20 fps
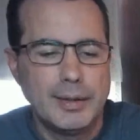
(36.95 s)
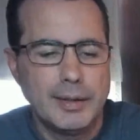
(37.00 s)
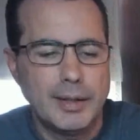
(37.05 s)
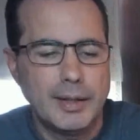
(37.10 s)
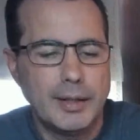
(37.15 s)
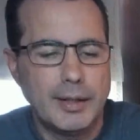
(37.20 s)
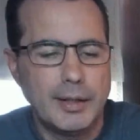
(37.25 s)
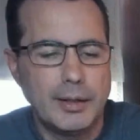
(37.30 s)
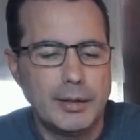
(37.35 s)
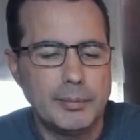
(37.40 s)

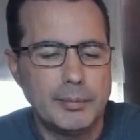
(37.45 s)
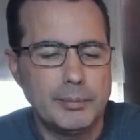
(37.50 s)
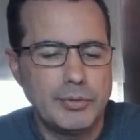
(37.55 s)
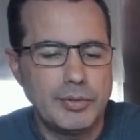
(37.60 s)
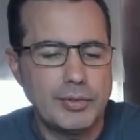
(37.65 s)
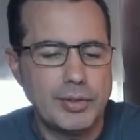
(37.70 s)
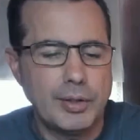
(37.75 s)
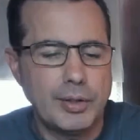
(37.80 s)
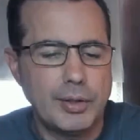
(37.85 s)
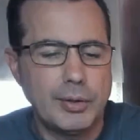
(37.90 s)
Um,
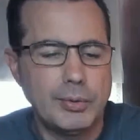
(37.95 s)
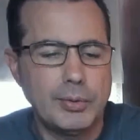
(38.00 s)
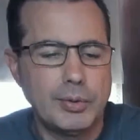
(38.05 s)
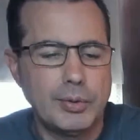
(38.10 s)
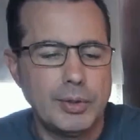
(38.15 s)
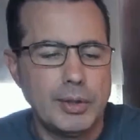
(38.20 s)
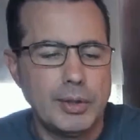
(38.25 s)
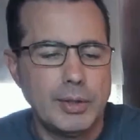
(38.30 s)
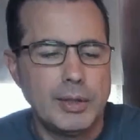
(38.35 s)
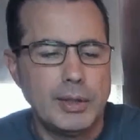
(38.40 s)
so
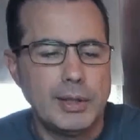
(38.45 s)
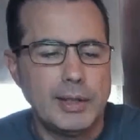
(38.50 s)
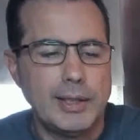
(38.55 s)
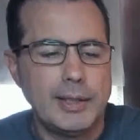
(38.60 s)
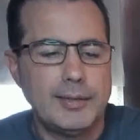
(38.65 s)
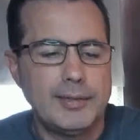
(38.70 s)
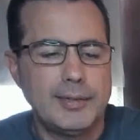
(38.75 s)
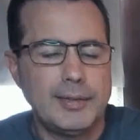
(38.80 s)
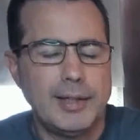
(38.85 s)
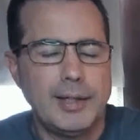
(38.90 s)

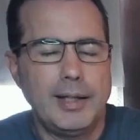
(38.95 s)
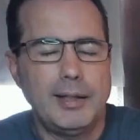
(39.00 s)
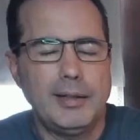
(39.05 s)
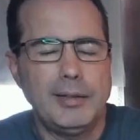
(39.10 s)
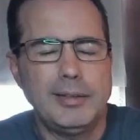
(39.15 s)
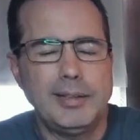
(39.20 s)
it's a